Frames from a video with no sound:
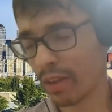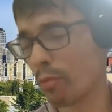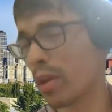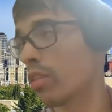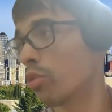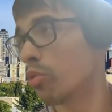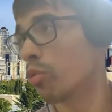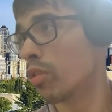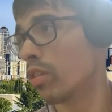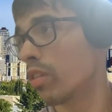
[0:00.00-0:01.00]
what
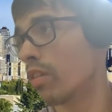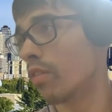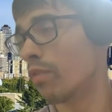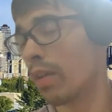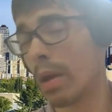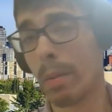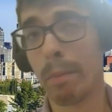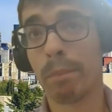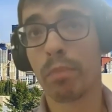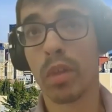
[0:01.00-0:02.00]
sorts of
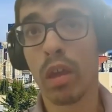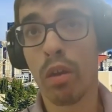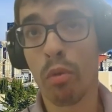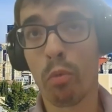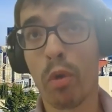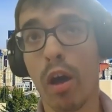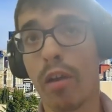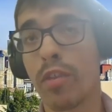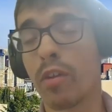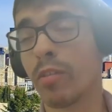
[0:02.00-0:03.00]

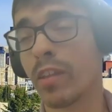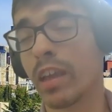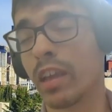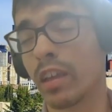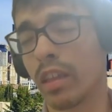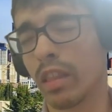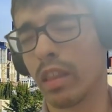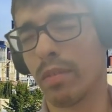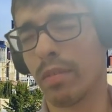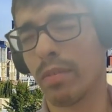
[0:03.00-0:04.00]
are there like
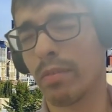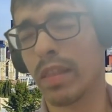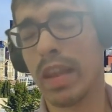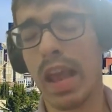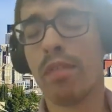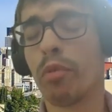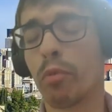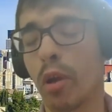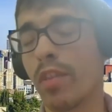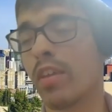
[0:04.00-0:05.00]
now that
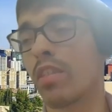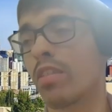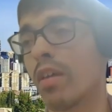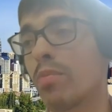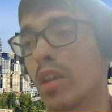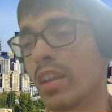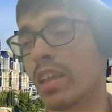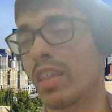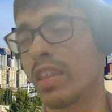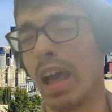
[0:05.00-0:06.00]
we're on this subject,
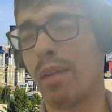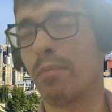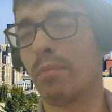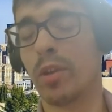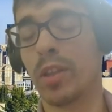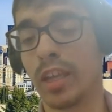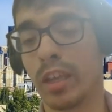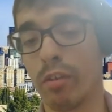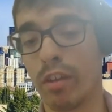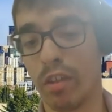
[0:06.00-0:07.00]
because I'm really
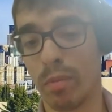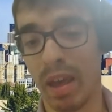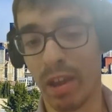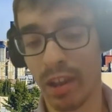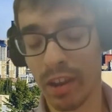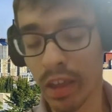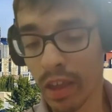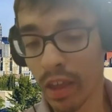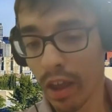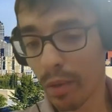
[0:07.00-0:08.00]
curious about it,
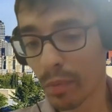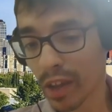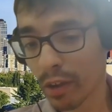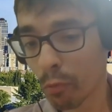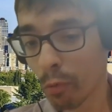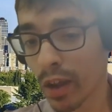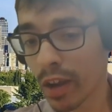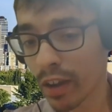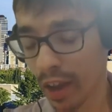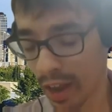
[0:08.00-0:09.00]
like
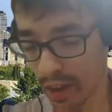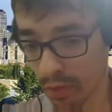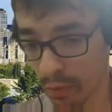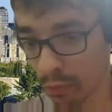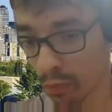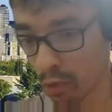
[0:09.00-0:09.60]
what kind of